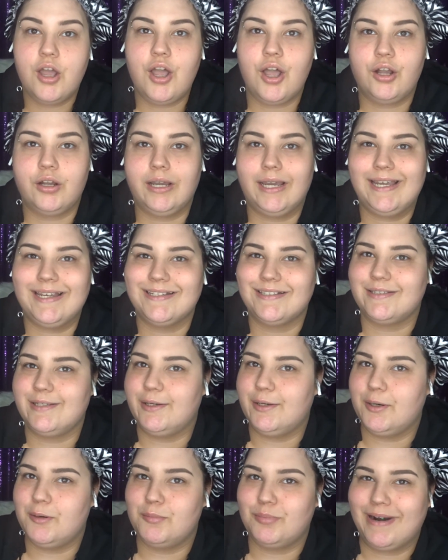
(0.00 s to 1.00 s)
Okay,
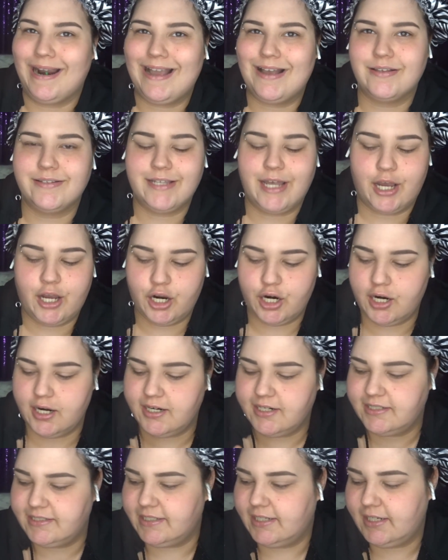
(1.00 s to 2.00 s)
so brows
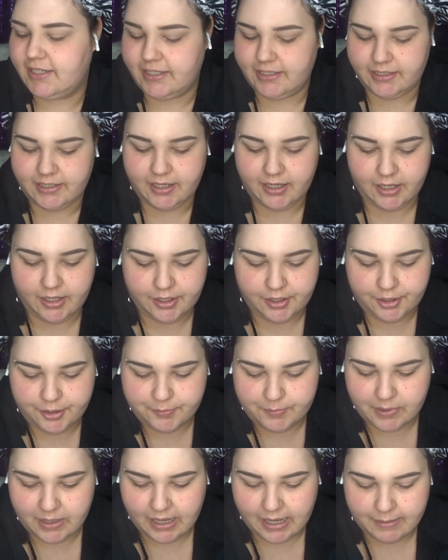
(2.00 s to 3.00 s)
are done.
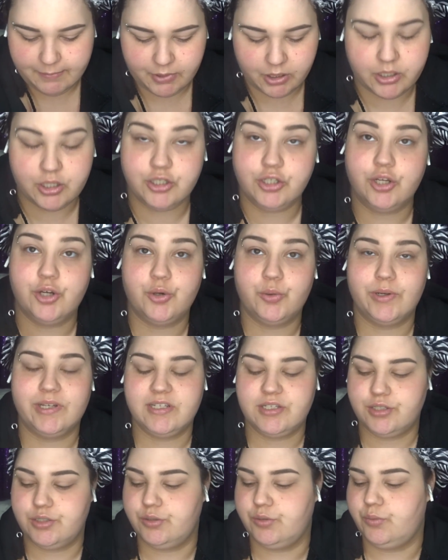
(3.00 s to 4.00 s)
I'm gonna go
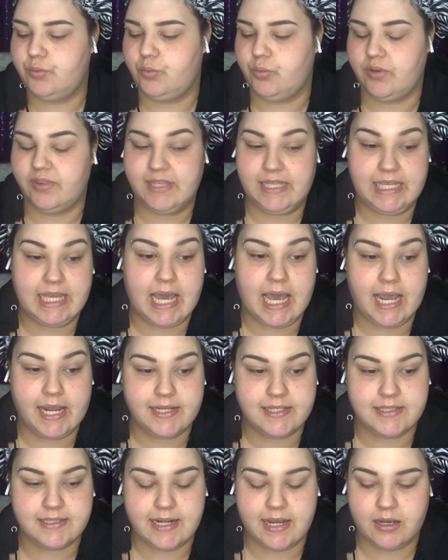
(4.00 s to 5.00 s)
into the
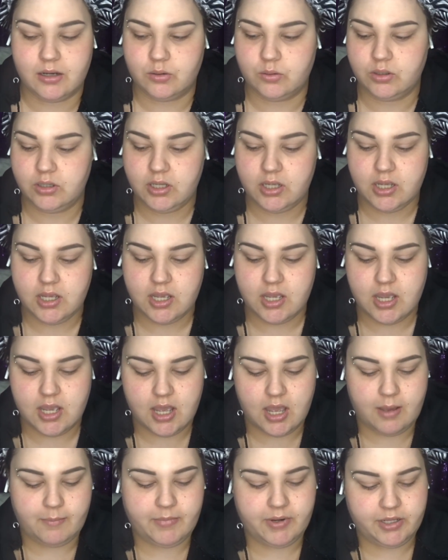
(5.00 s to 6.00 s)
eyes now.
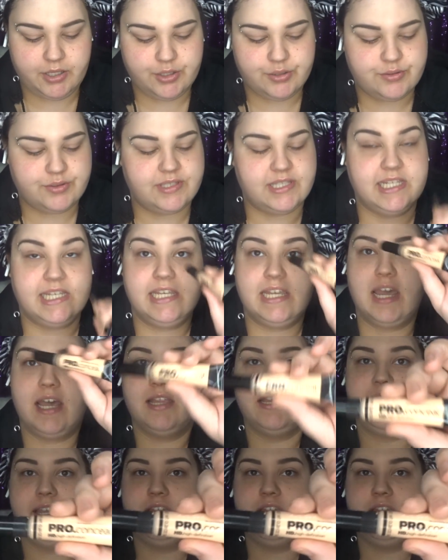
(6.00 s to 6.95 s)
I'm gonna use the LA